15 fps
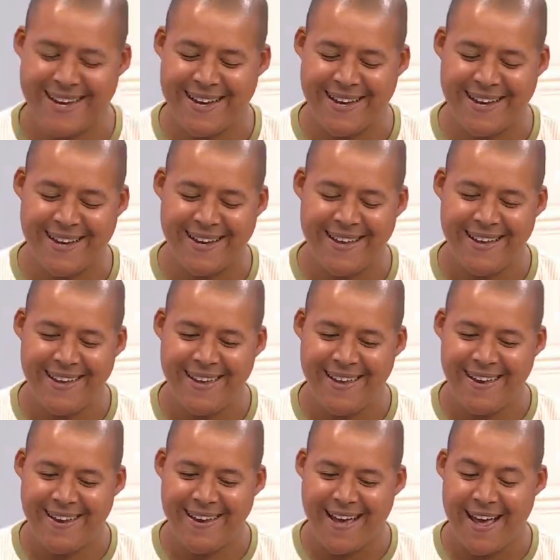uh,
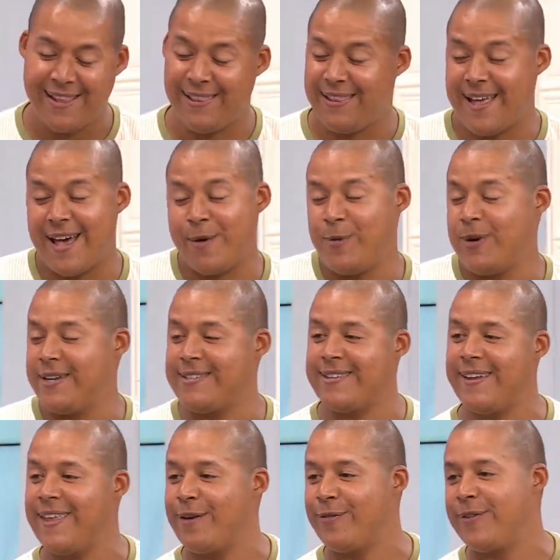I, I went and
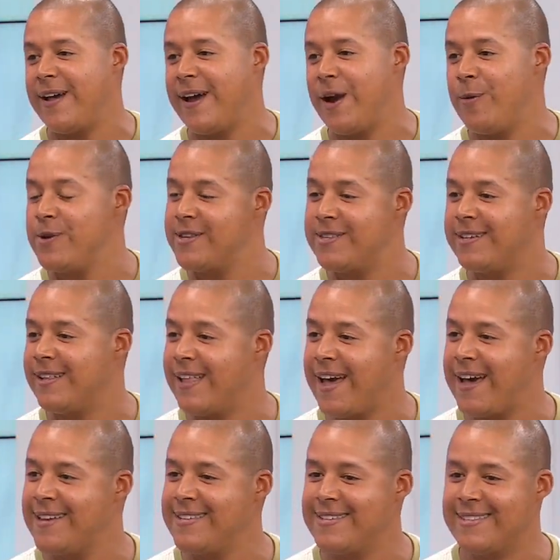saw that flyer, I went to the
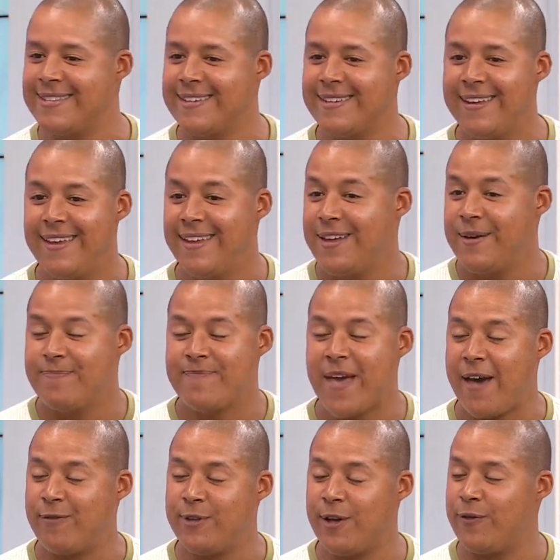class, and then
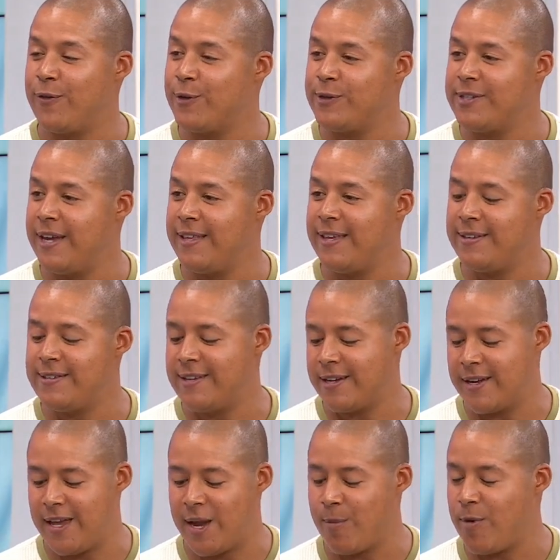after that first day, they stuck
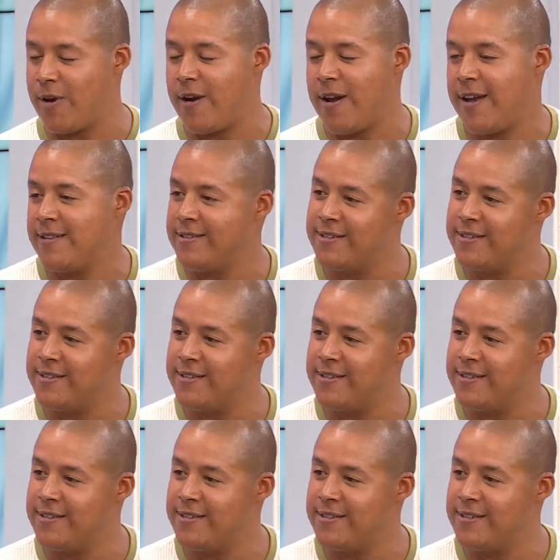a camera in our hands.